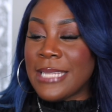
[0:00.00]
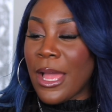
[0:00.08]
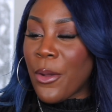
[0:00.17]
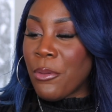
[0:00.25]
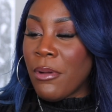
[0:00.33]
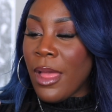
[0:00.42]

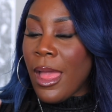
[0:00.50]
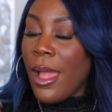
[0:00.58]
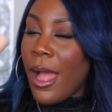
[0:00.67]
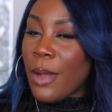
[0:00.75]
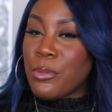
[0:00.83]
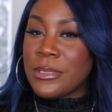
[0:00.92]
Now,
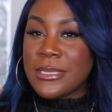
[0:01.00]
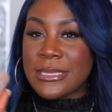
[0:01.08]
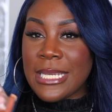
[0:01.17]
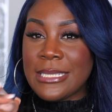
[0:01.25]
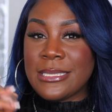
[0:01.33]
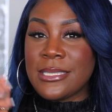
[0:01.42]
I wouldn't
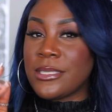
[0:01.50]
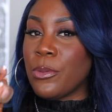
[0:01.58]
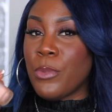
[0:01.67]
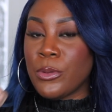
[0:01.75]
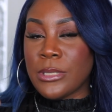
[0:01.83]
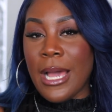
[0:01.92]
say this is the
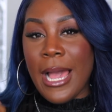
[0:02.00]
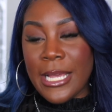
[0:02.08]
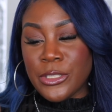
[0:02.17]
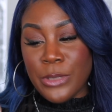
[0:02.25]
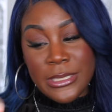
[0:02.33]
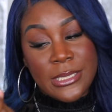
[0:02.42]
most
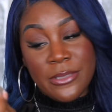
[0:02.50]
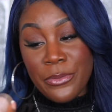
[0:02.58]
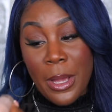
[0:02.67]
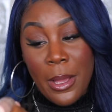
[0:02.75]
hydrating